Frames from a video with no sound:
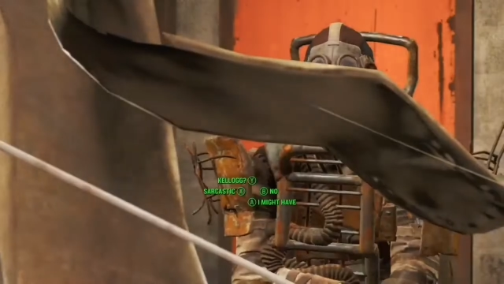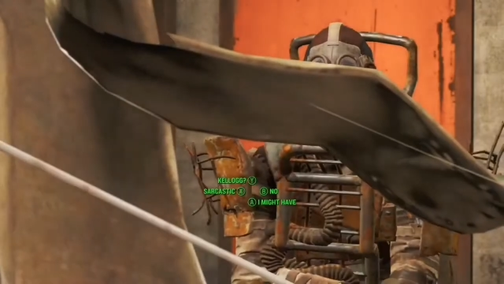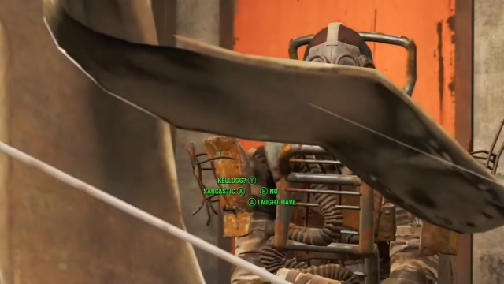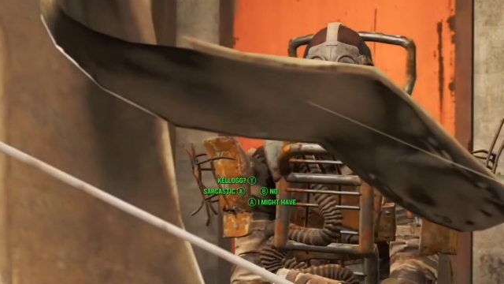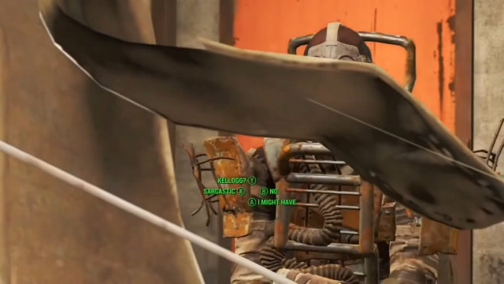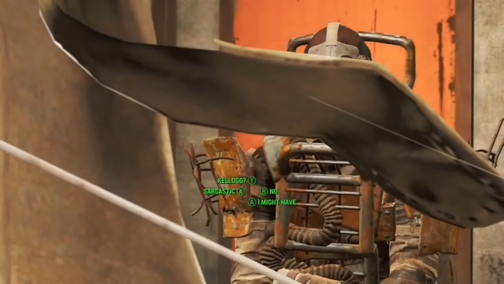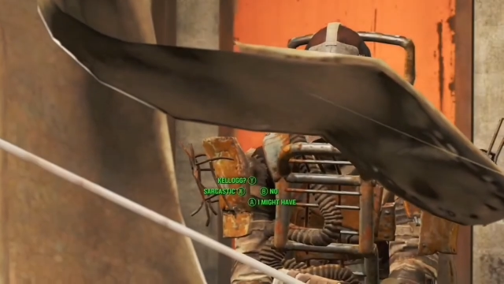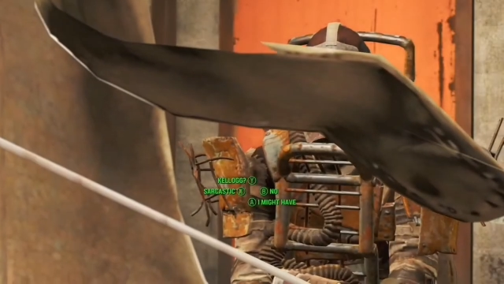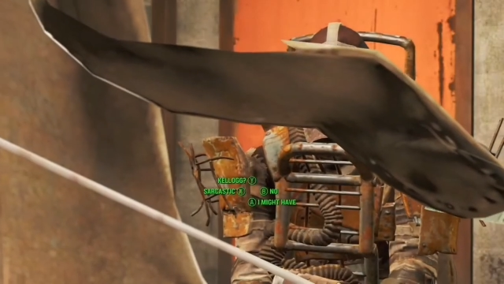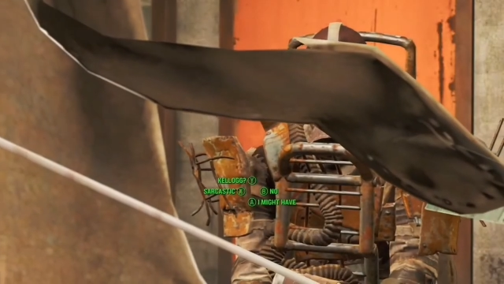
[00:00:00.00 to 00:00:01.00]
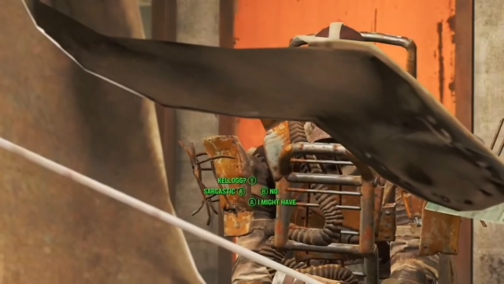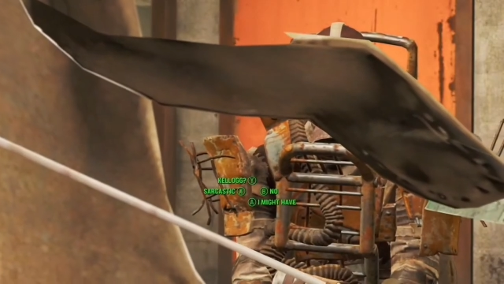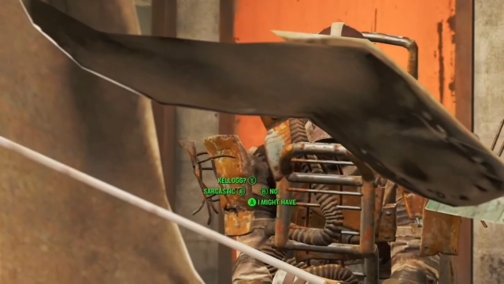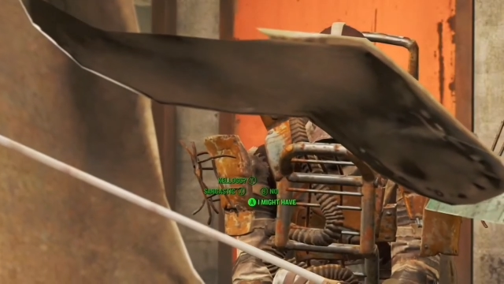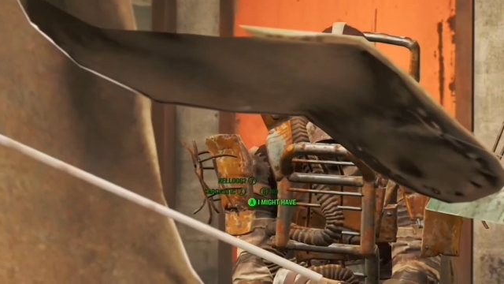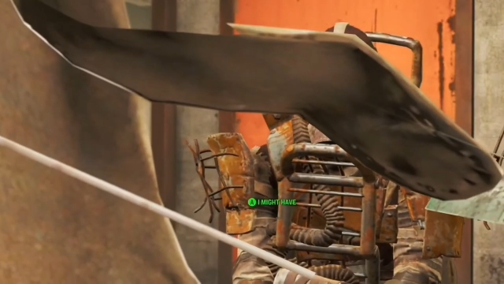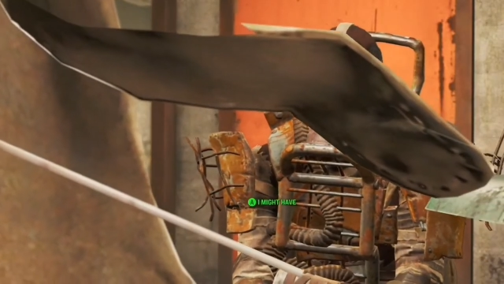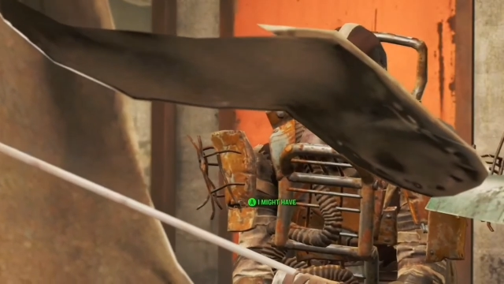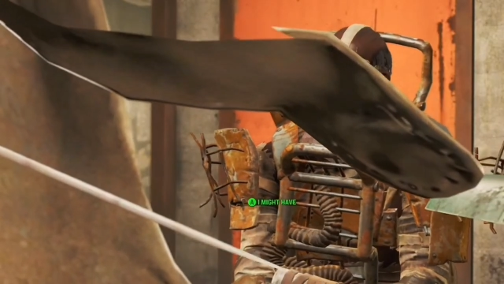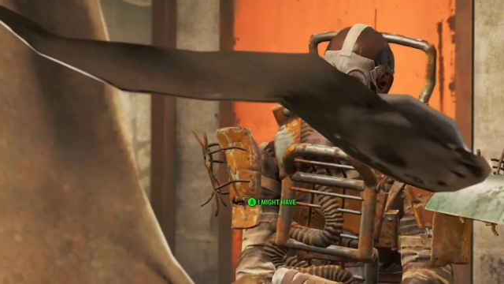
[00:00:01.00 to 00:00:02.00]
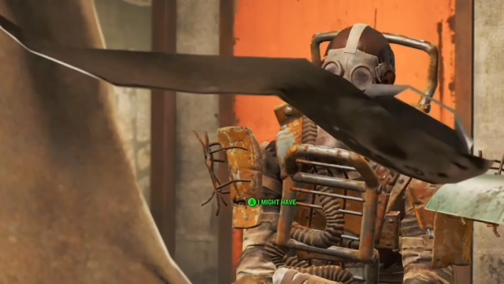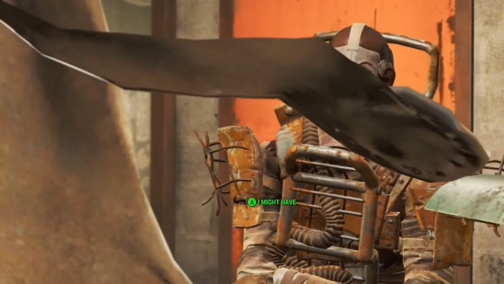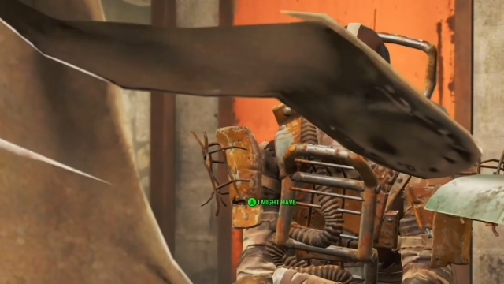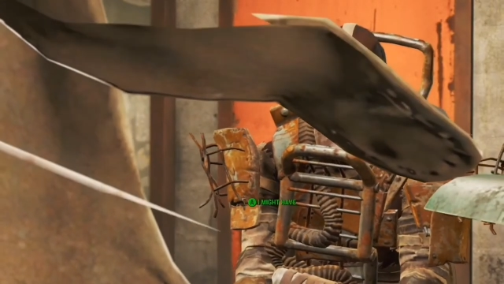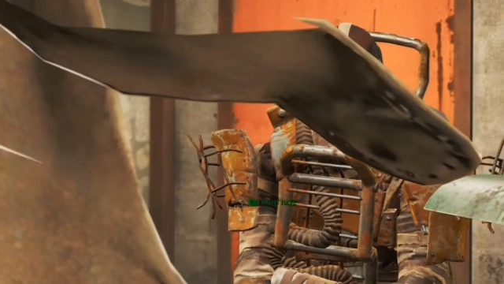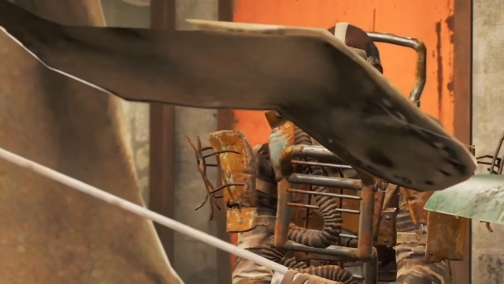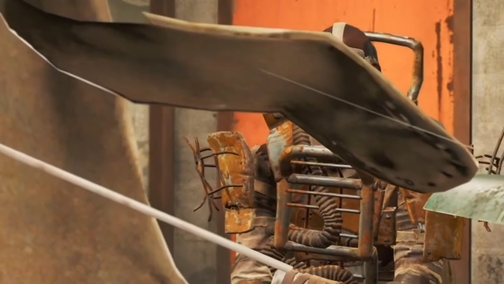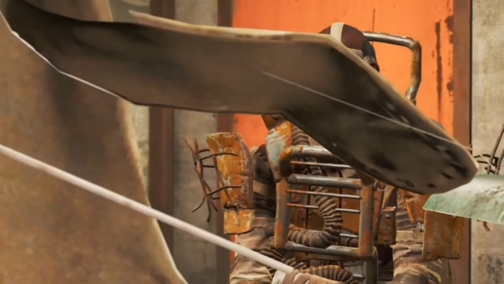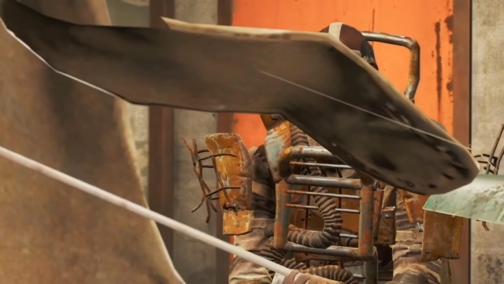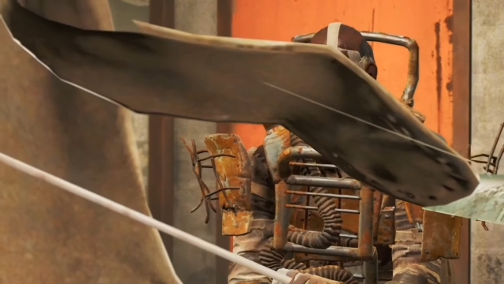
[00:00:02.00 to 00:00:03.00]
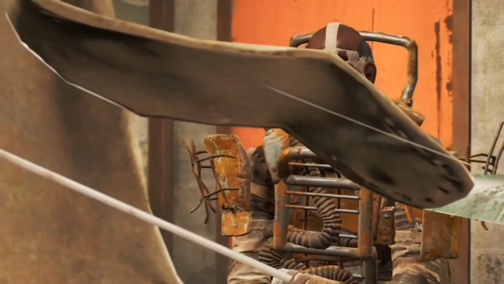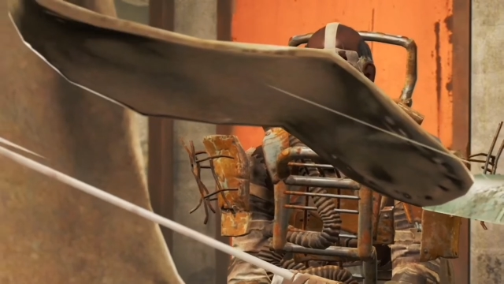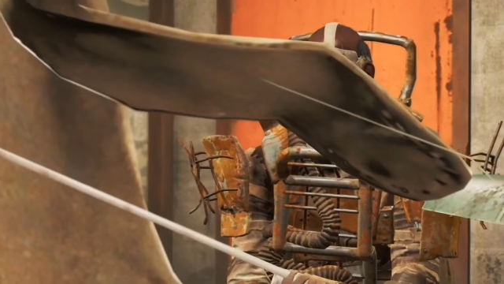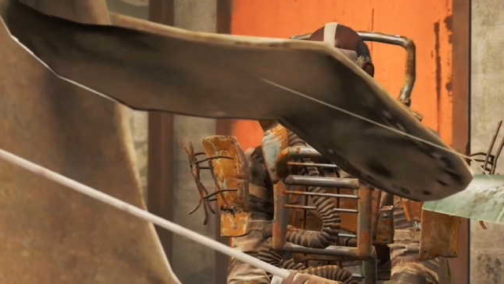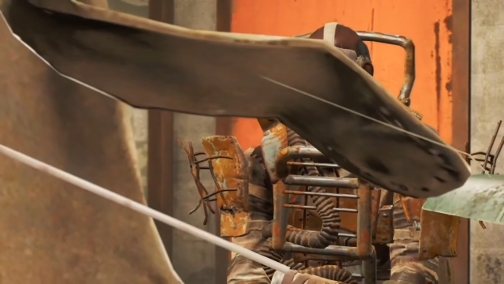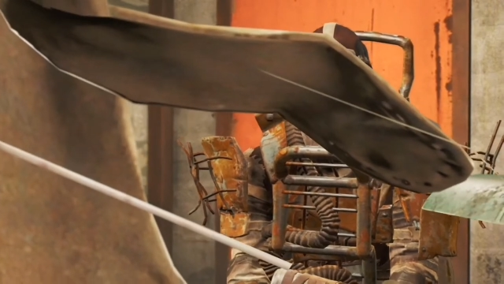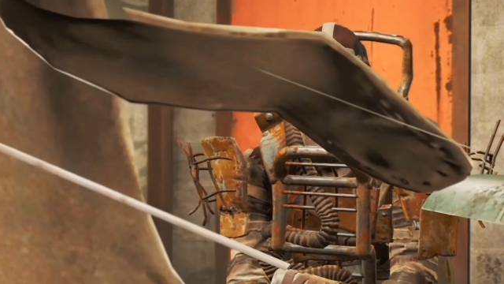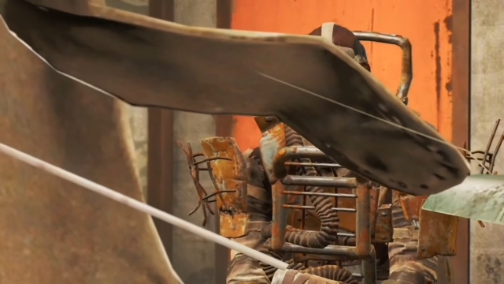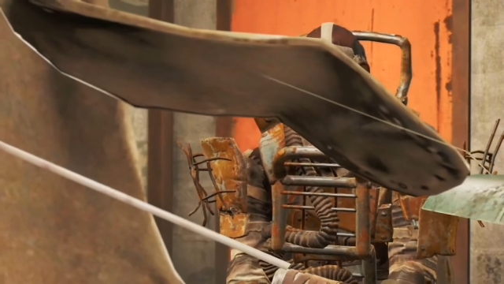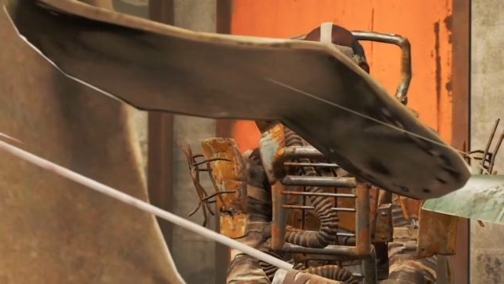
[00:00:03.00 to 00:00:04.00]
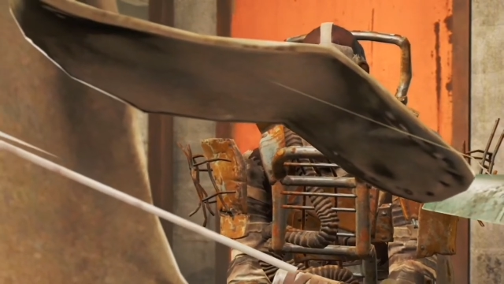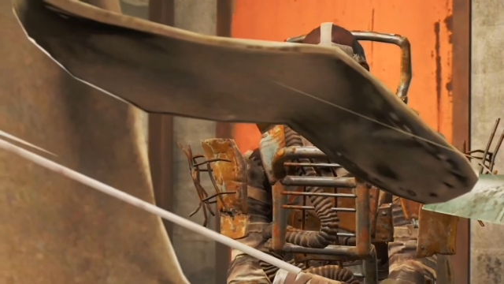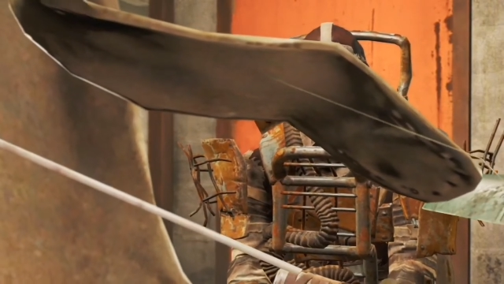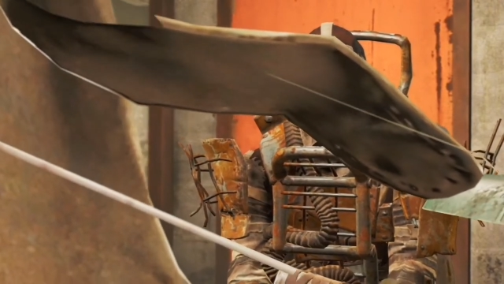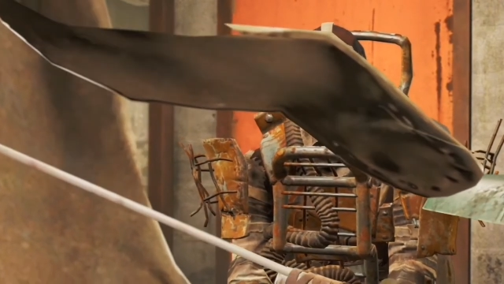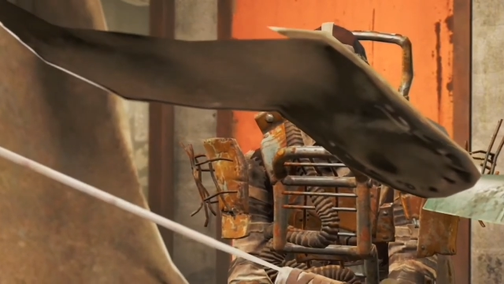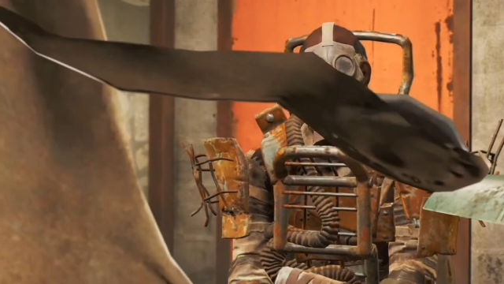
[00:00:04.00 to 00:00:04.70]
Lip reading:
No face is visible, so there are no lips to read.